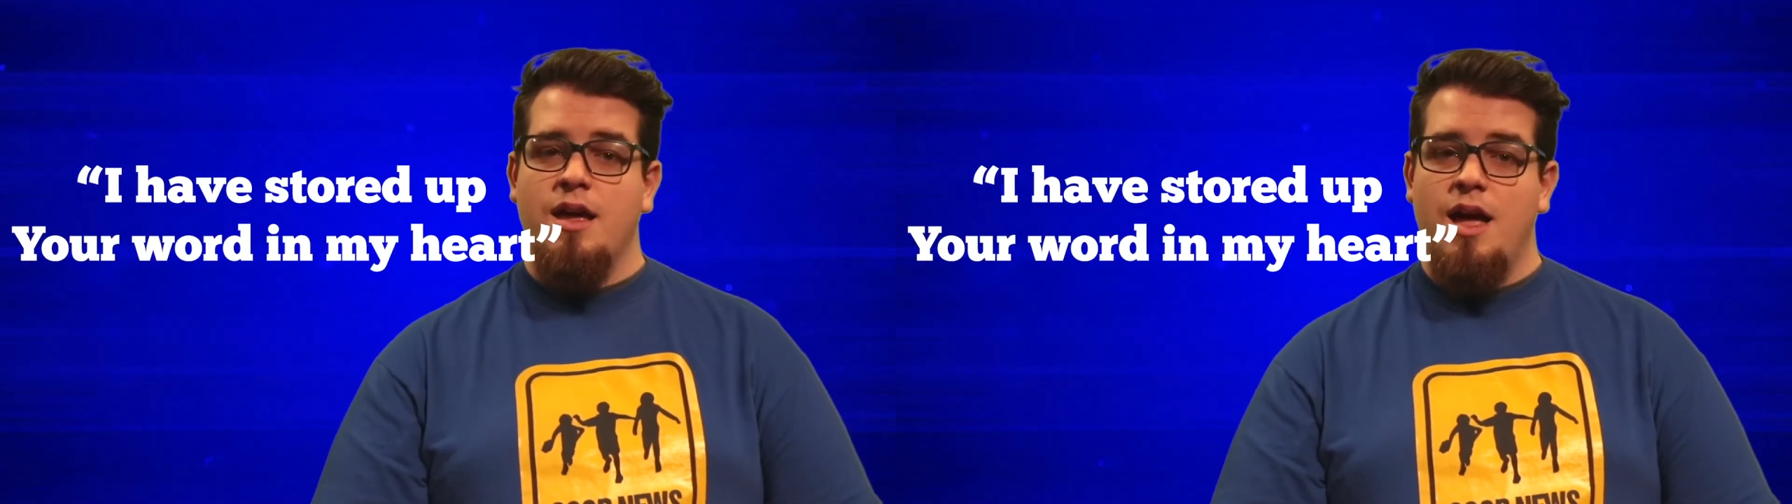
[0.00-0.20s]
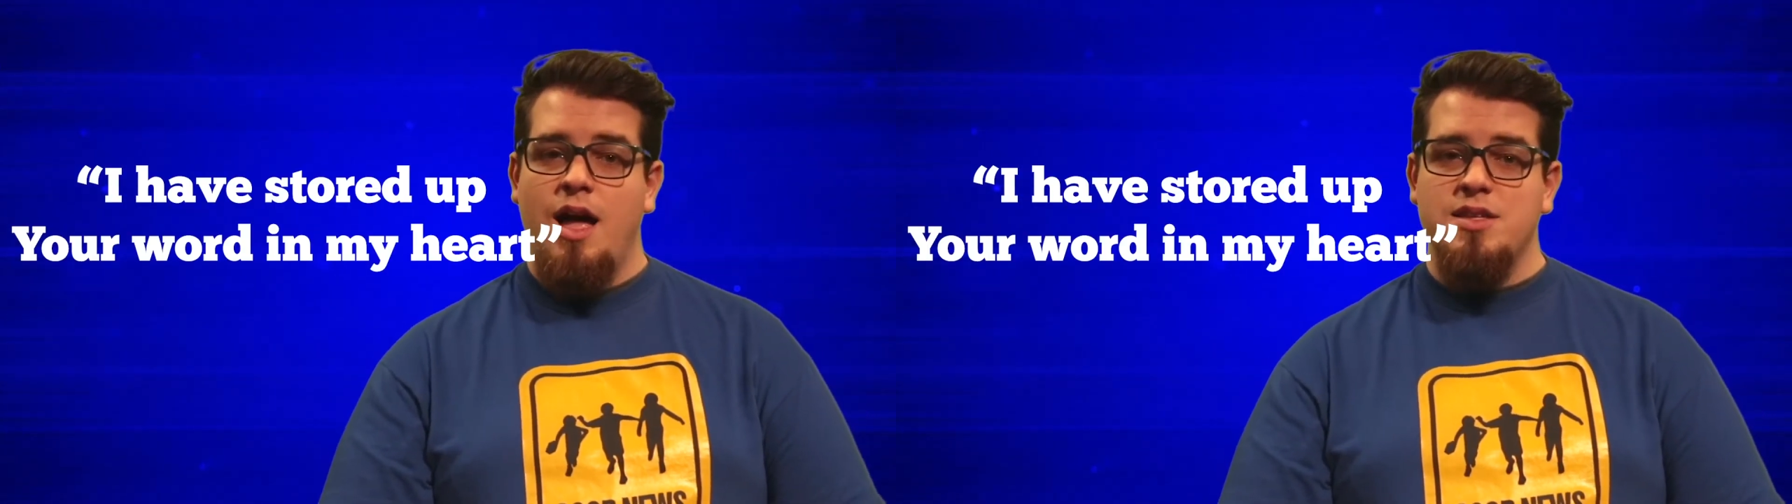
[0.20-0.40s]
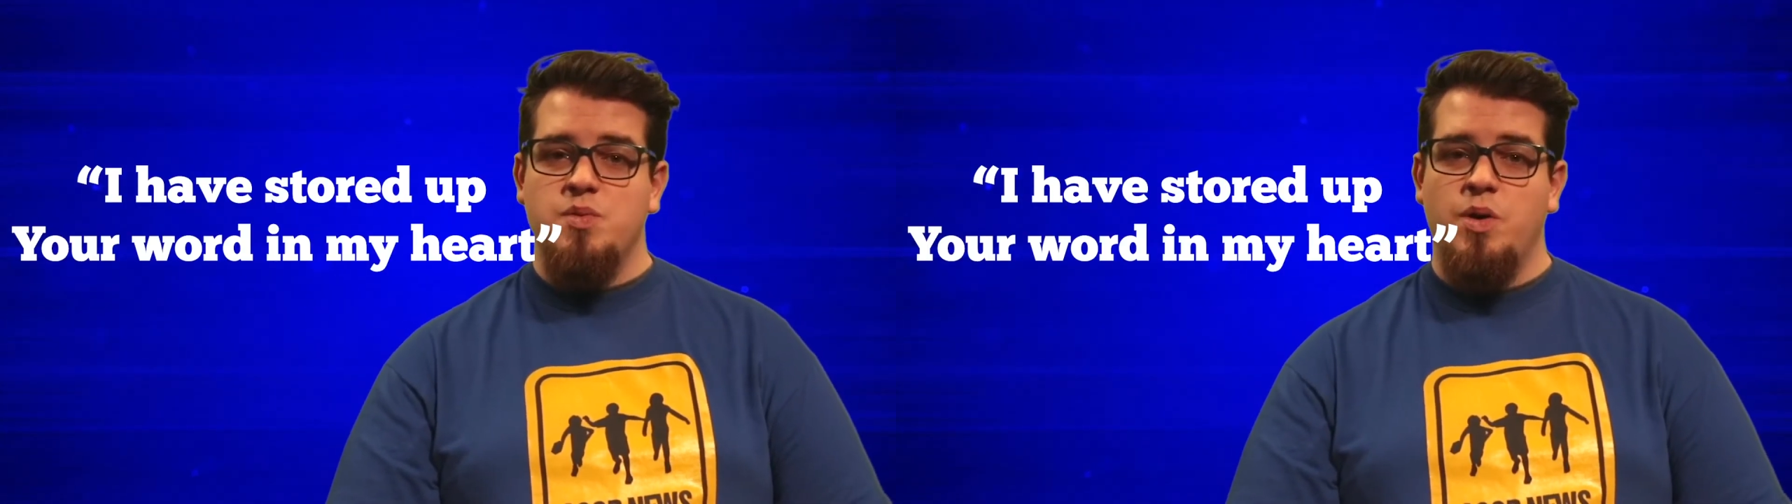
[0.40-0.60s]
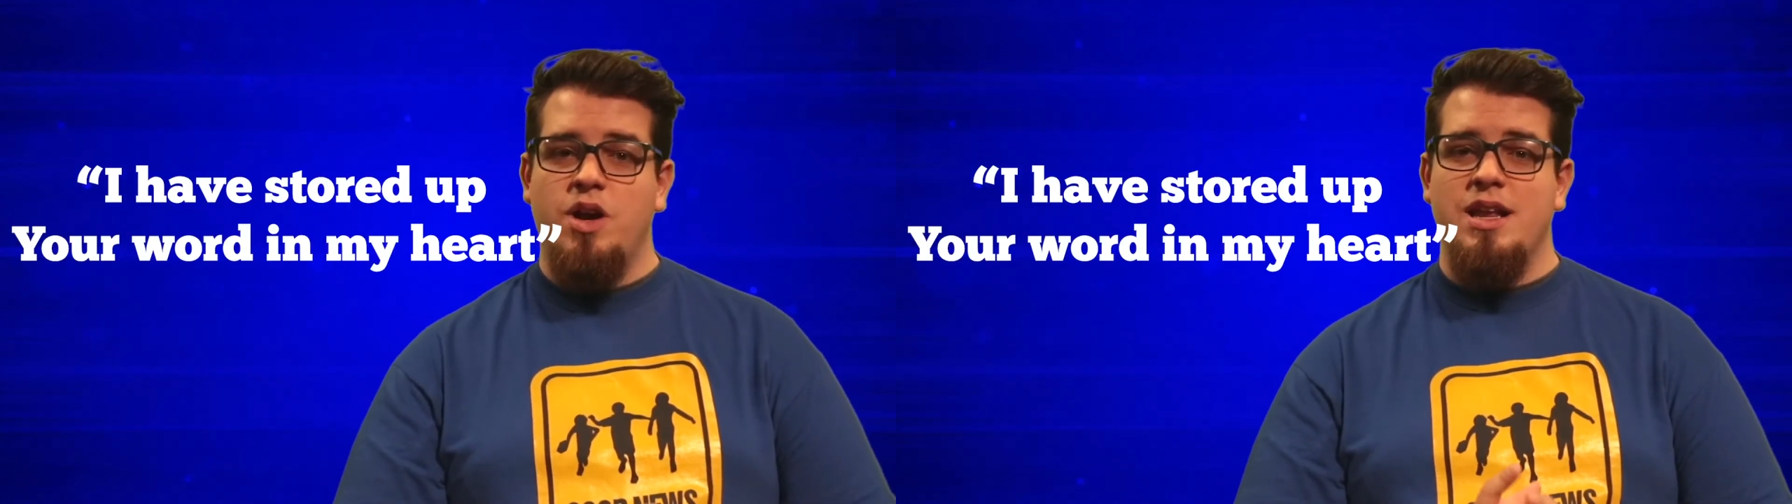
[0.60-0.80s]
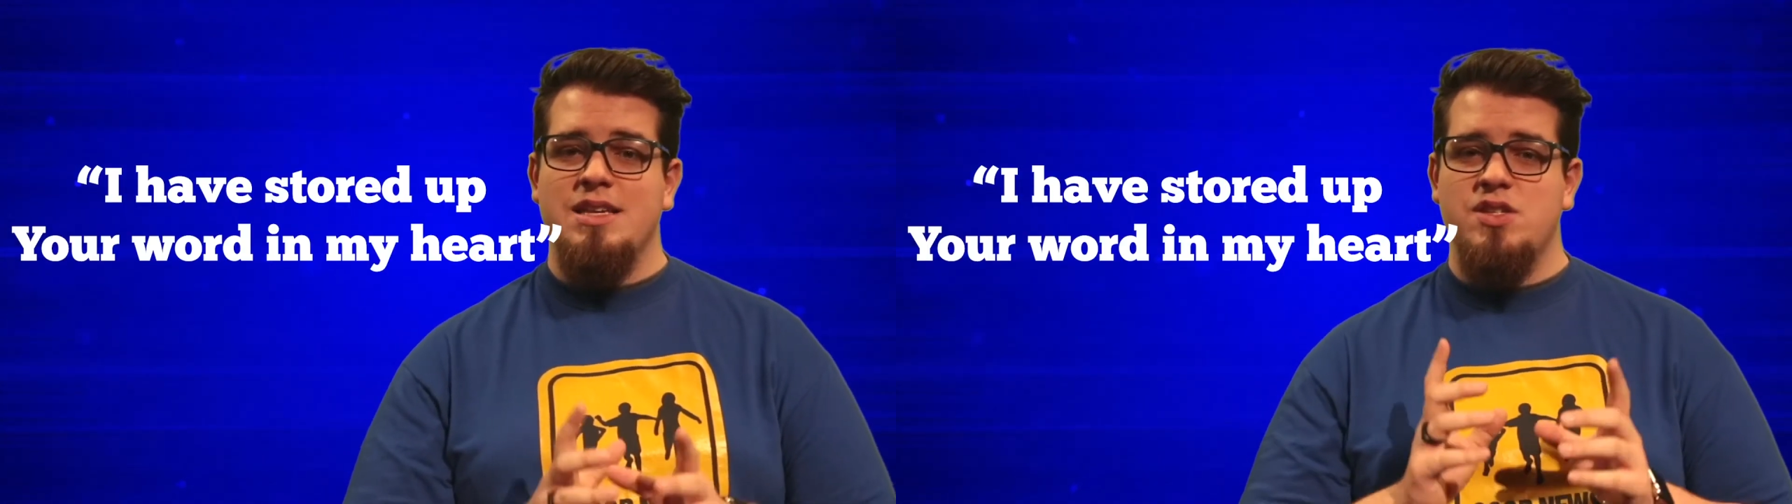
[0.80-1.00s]
God's
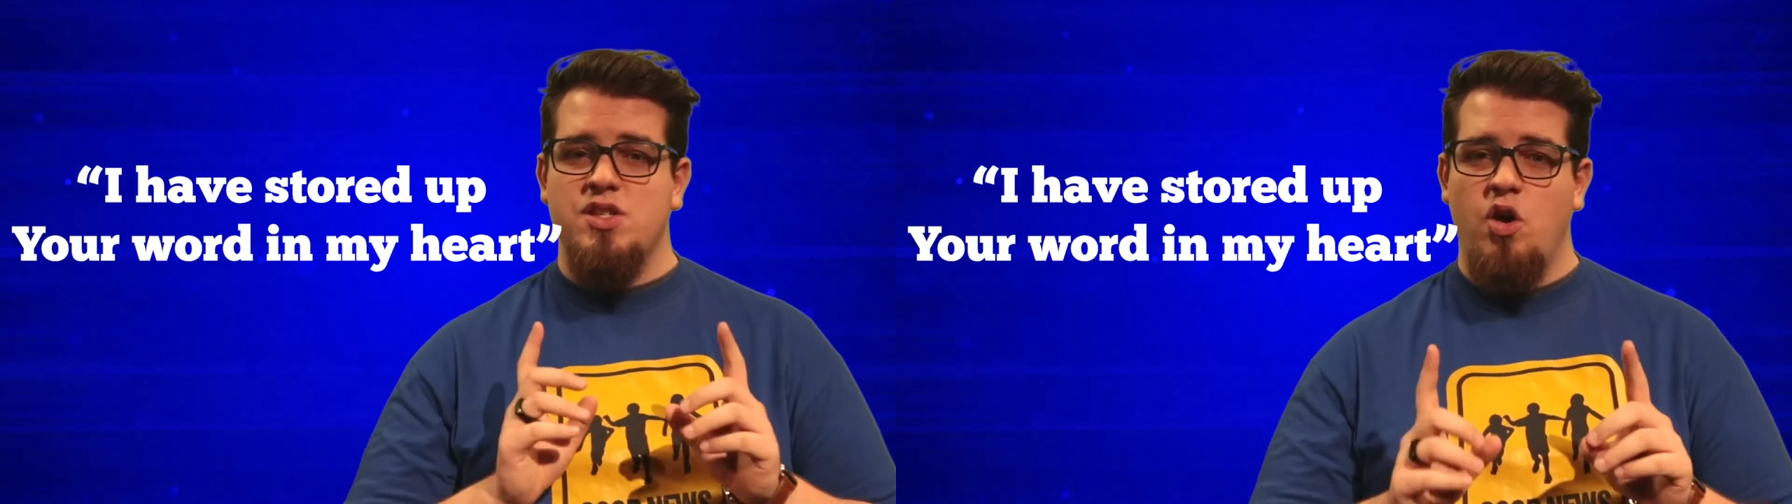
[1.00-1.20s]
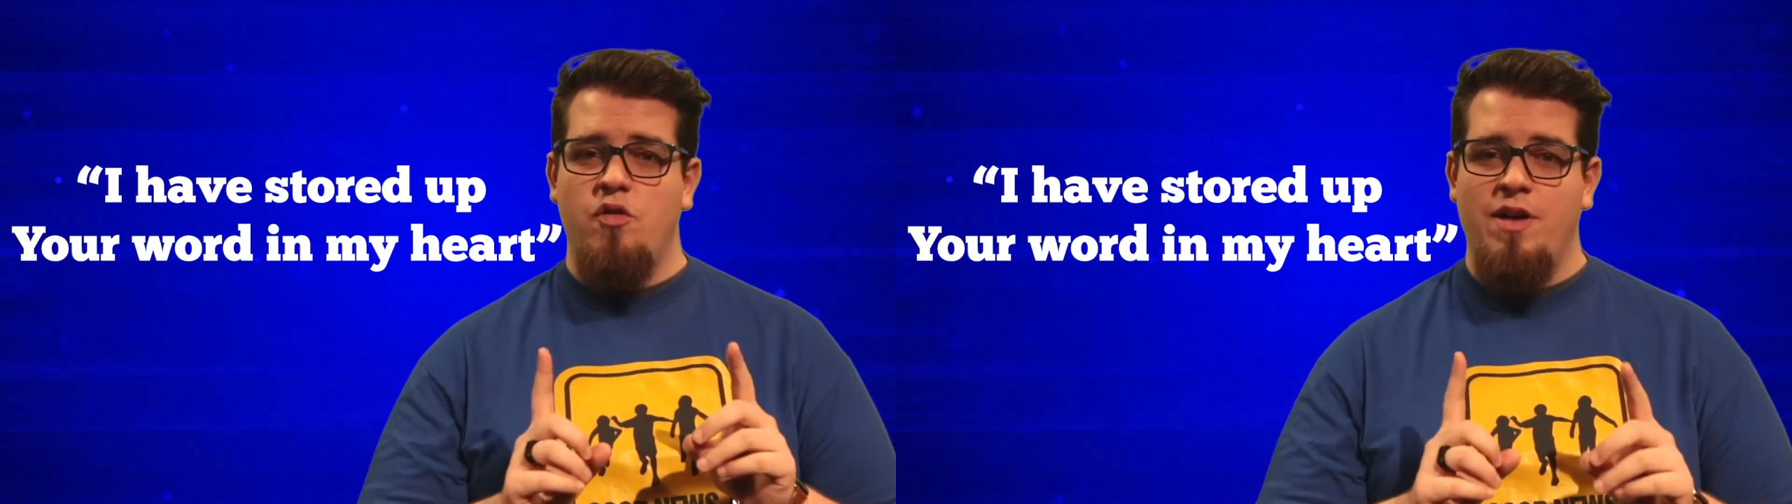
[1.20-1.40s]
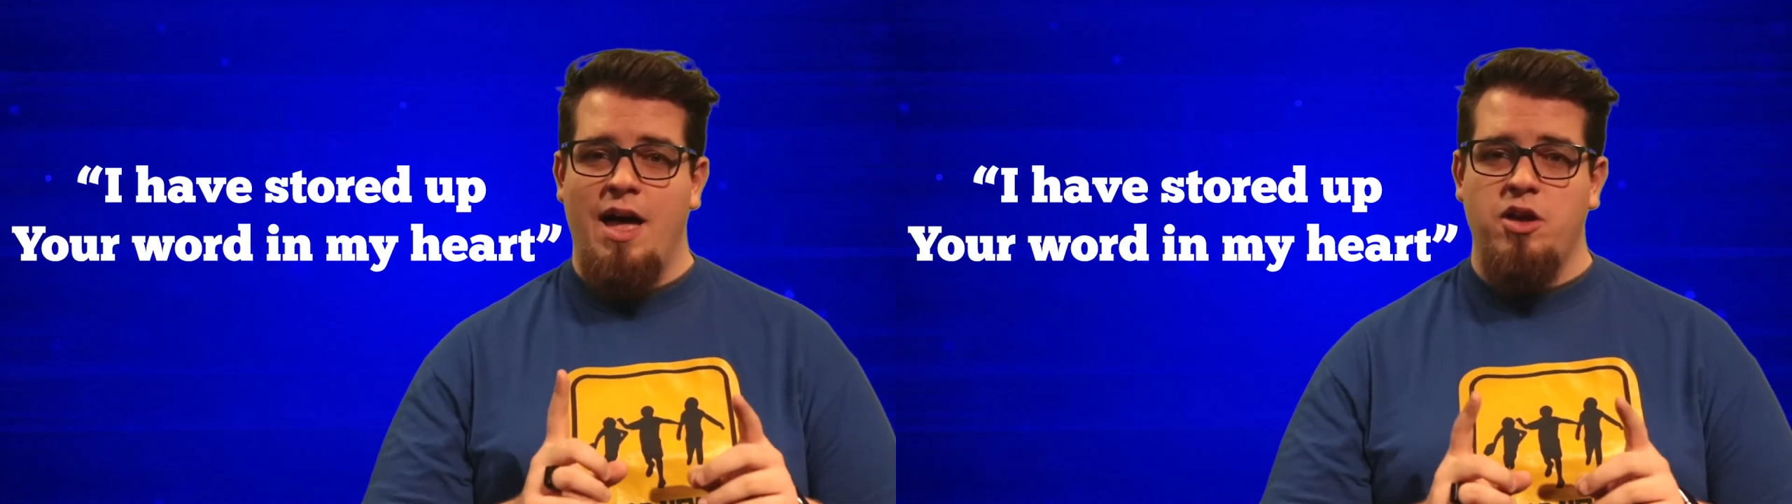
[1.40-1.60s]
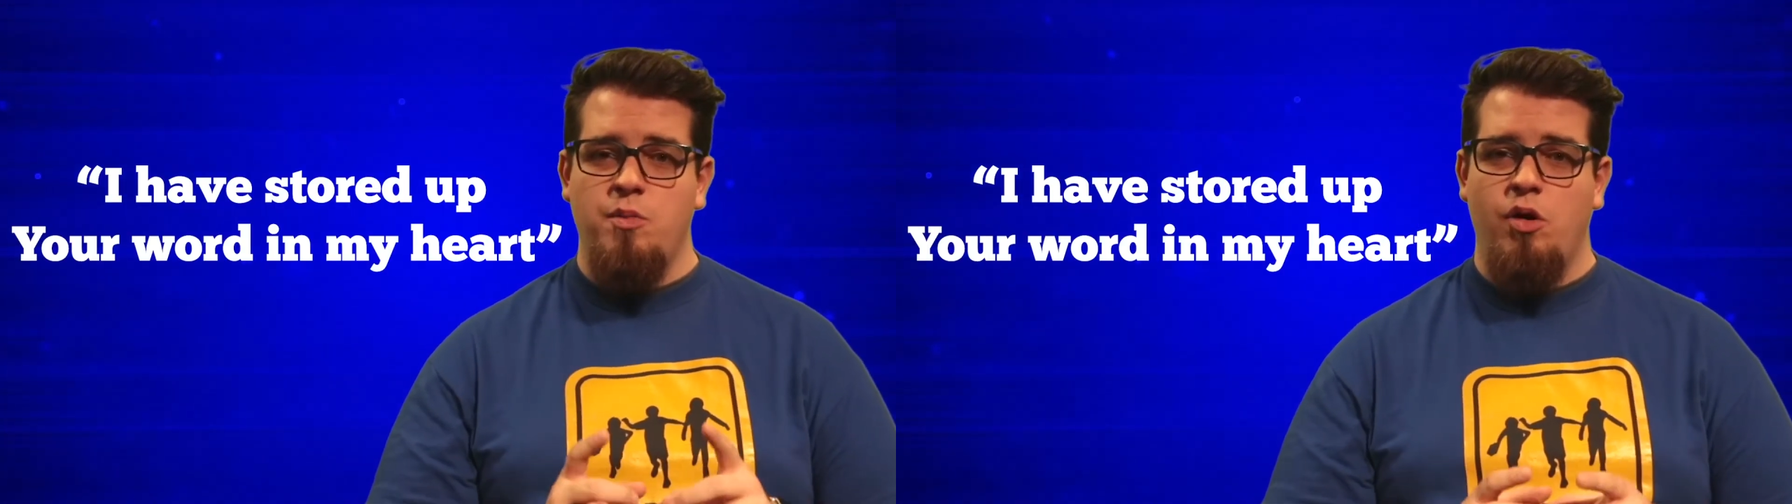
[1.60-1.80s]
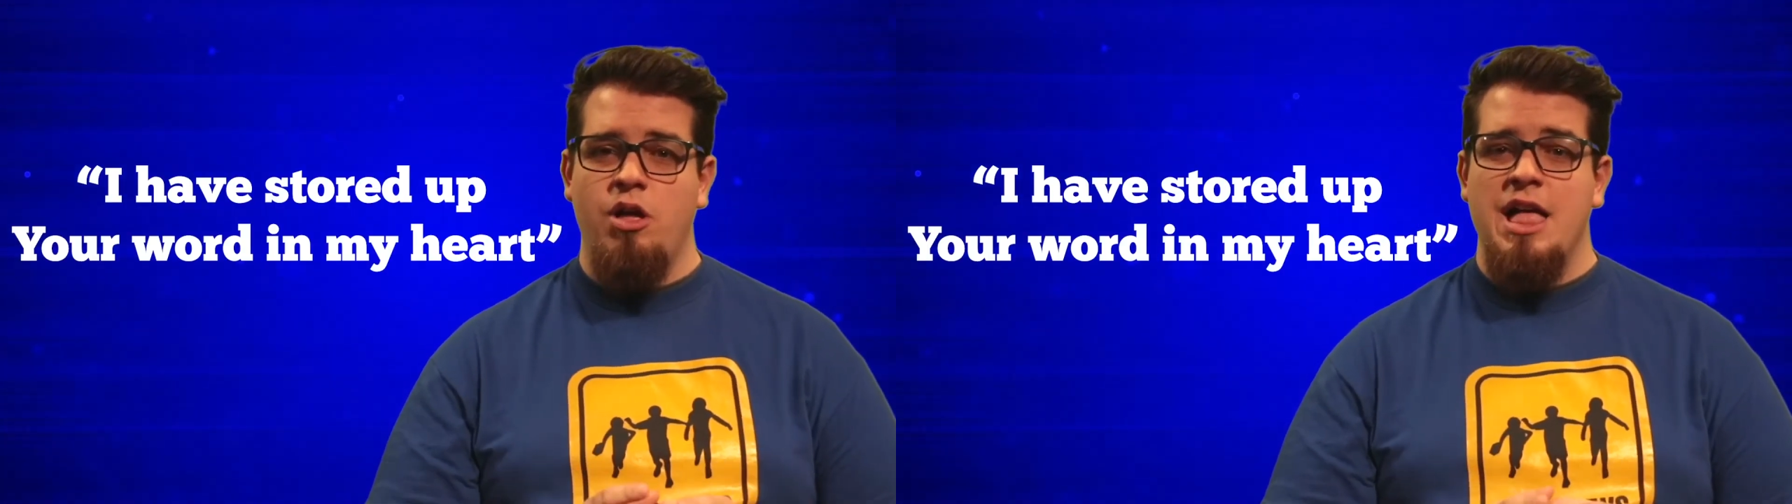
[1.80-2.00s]
word is so
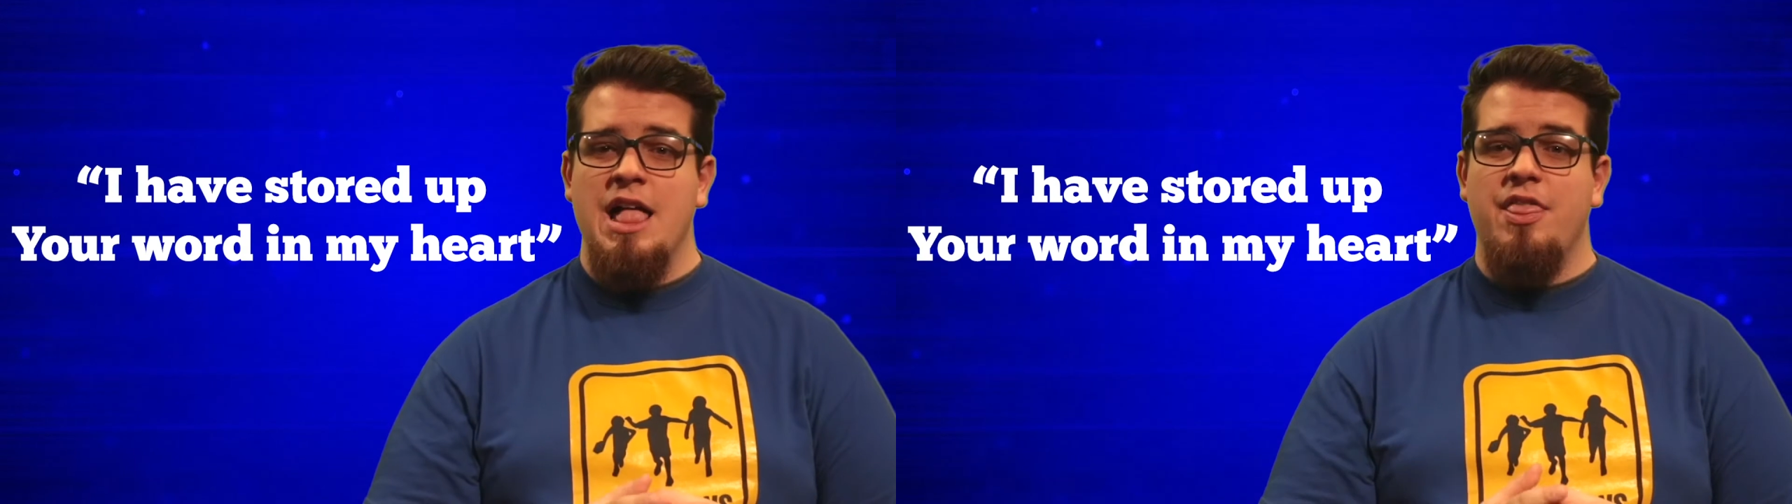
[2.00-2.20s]
valuable